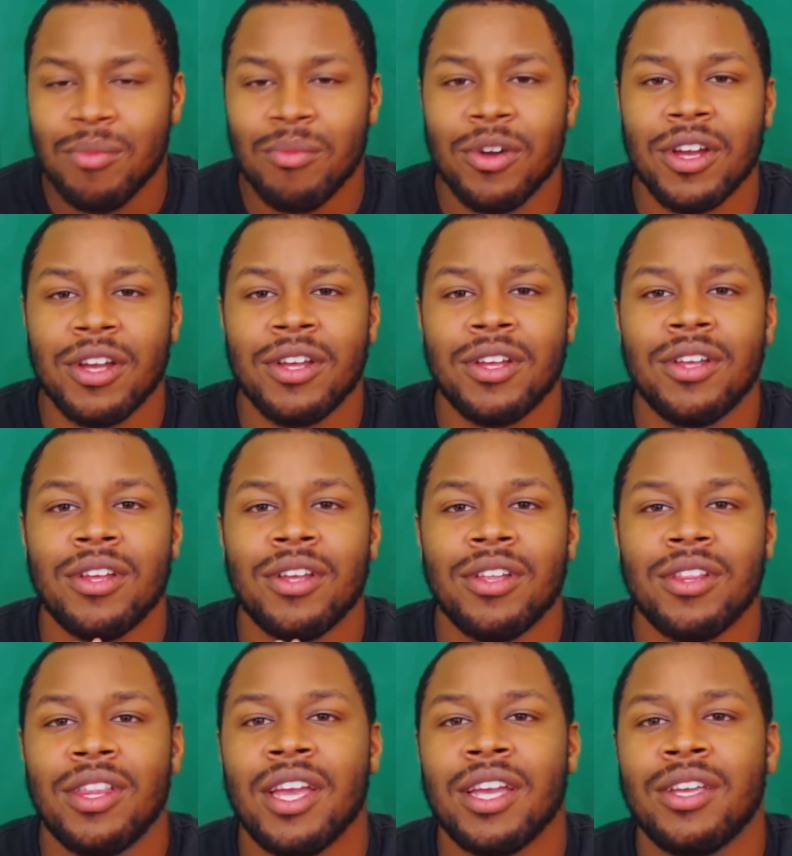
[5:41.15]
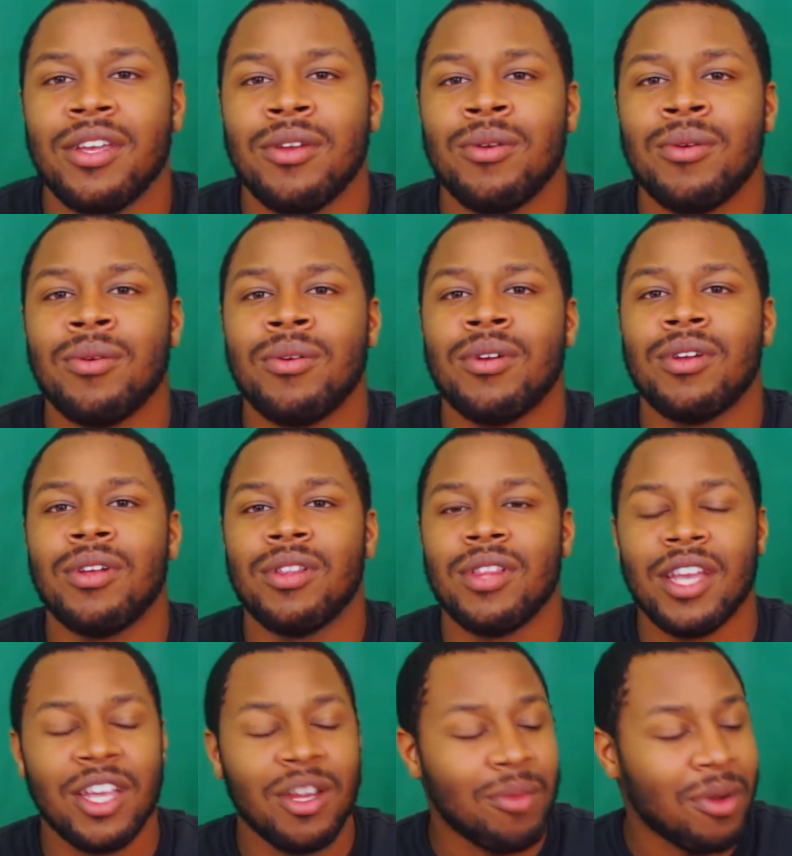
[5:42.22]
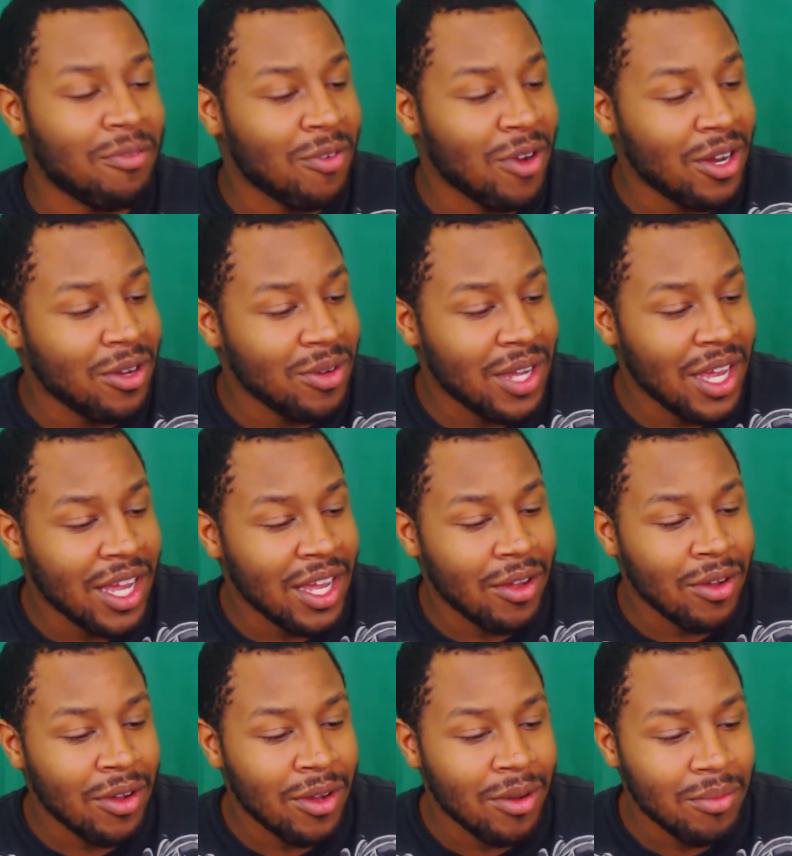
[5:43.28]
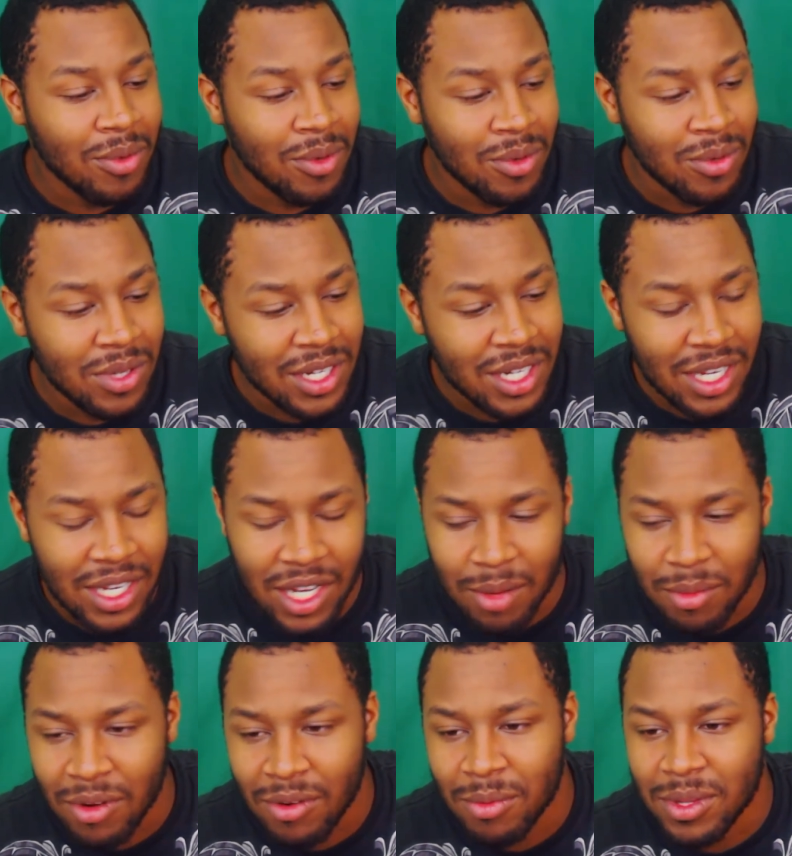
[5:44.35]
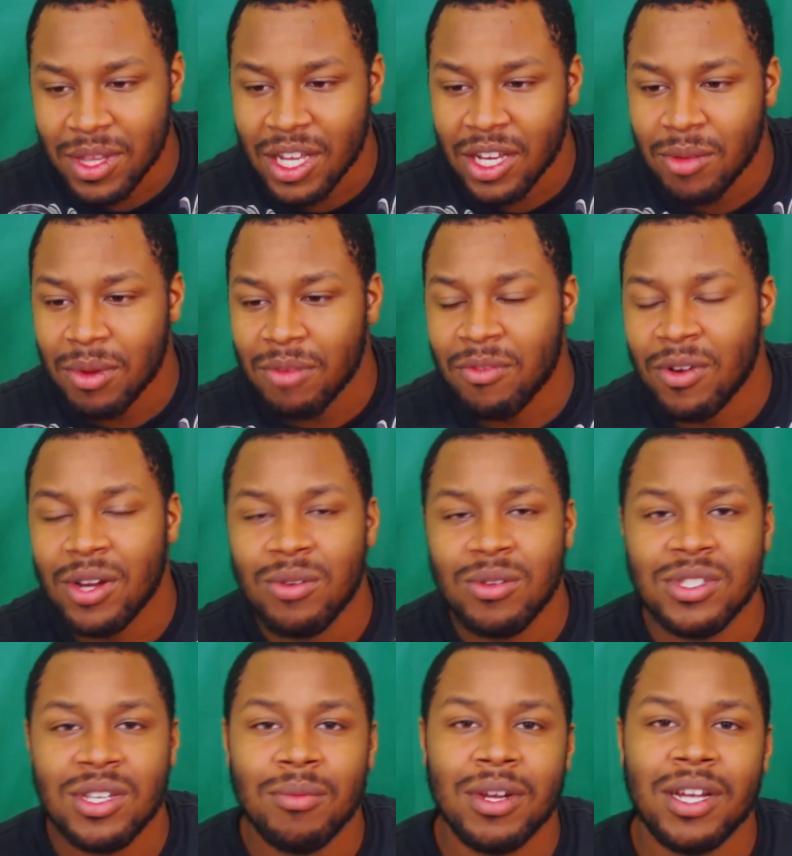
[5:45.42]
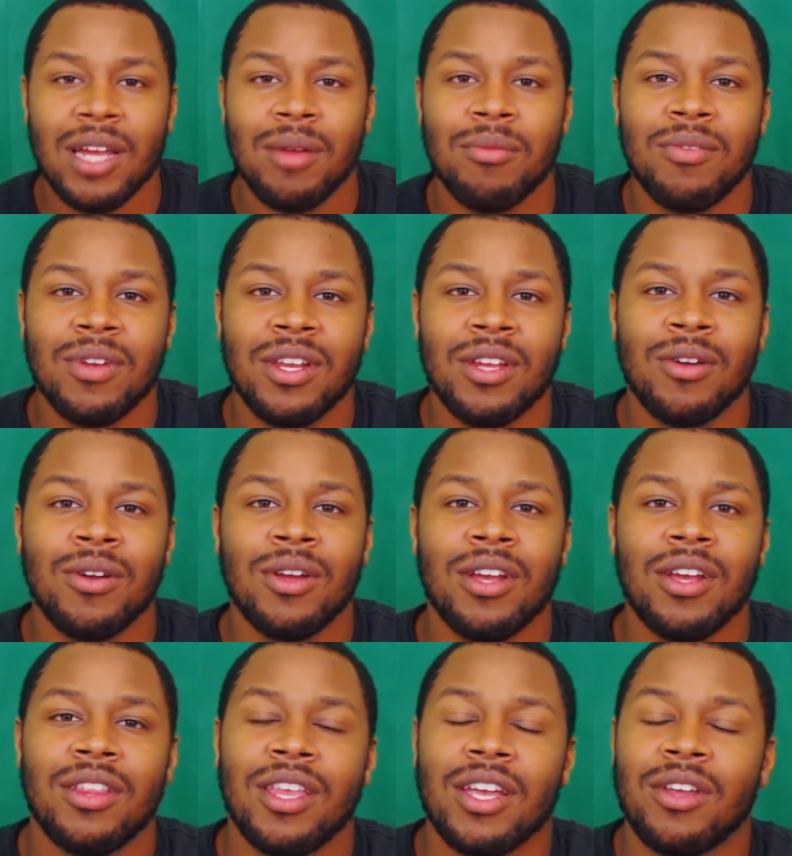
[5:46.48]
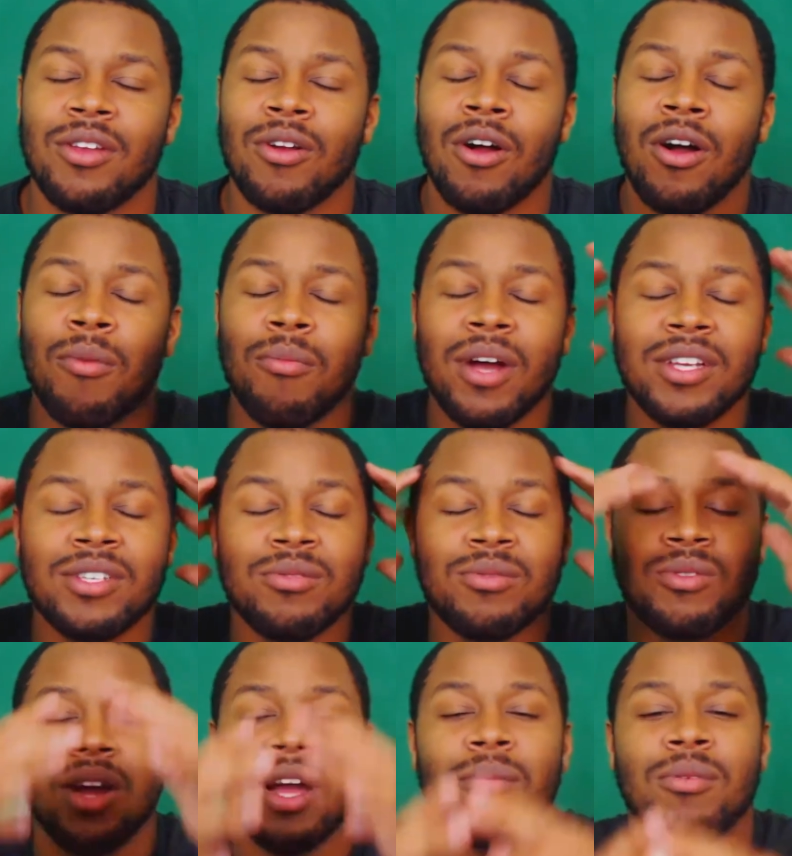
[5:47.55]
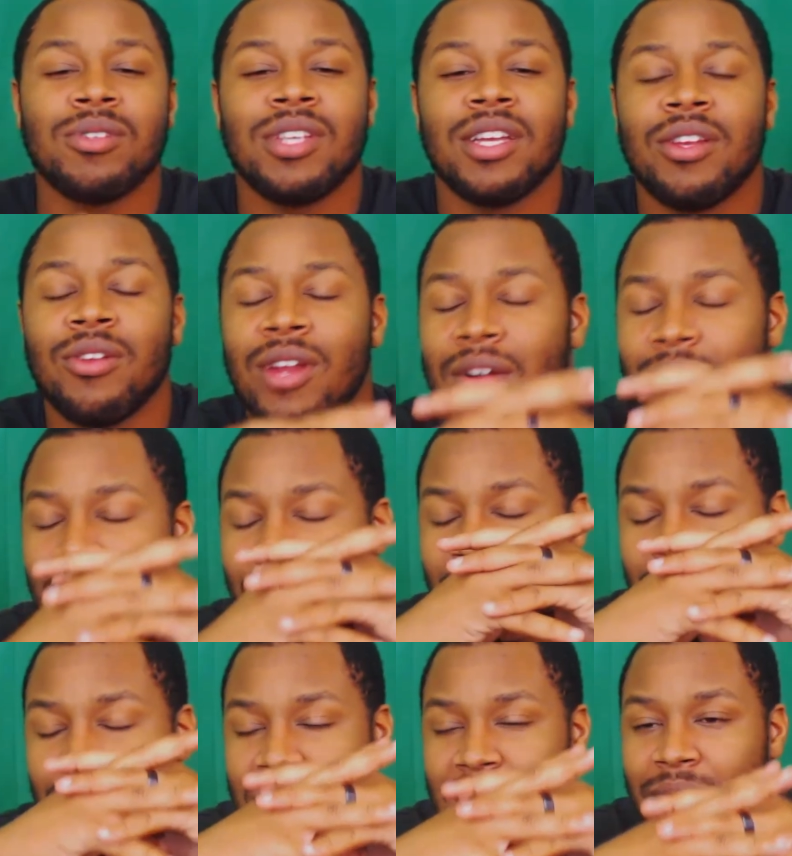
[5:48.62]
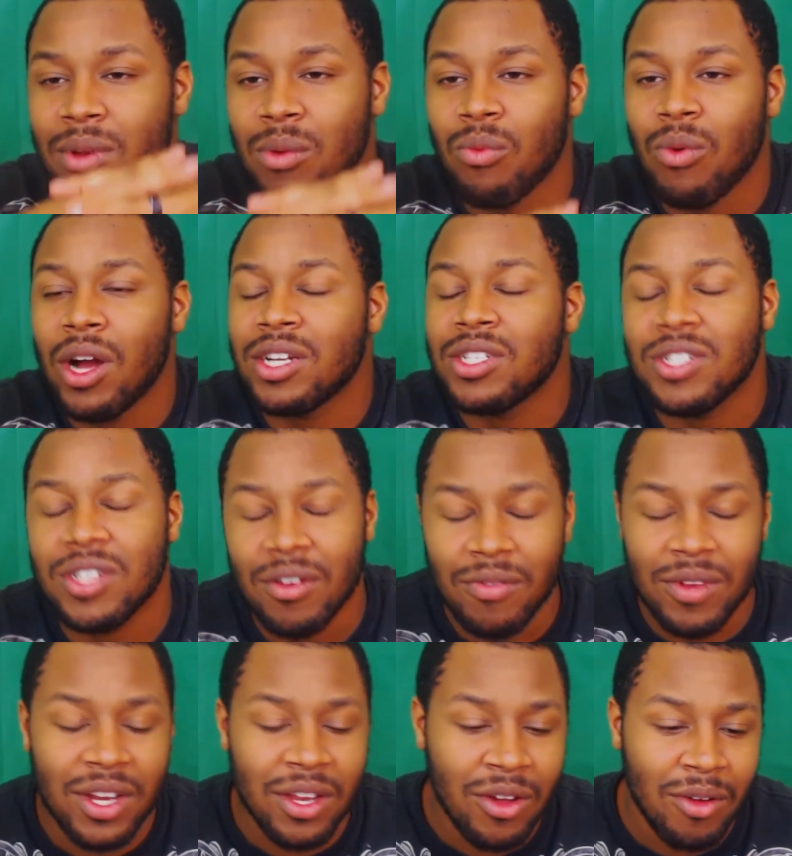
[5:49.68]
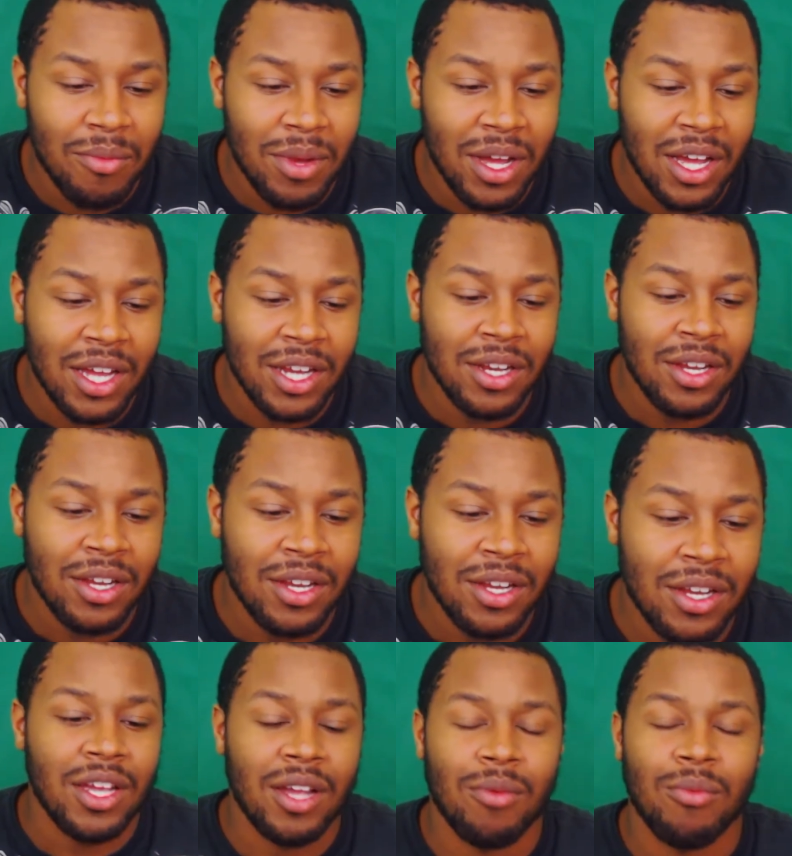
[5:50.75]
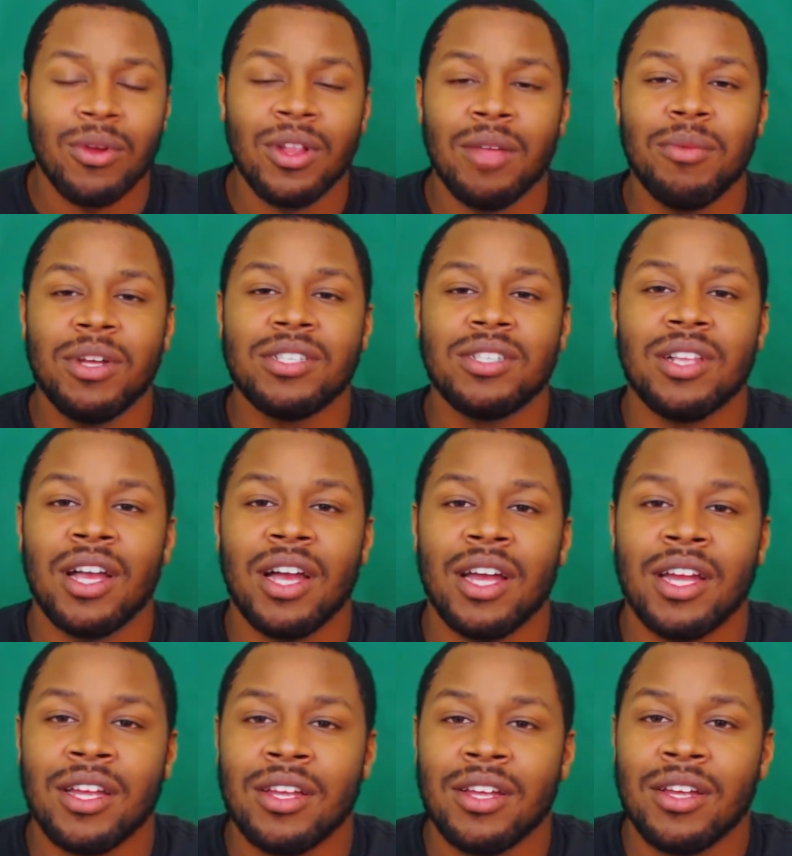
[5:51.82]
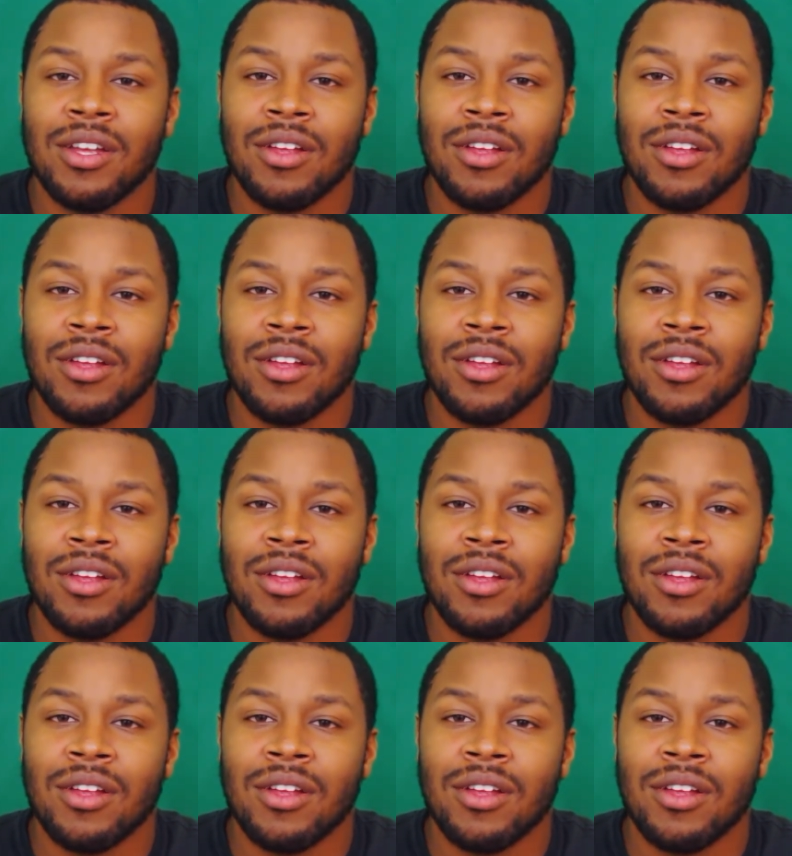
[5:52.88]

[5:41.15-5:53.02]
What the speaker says: But thank you. Thank you to my friend who came, he didn't come over, but thank you to my friend who was on my gaming video. Thank you to all my subscribers. Thank you to everyone who's even watched a video of mine. It really means a lot.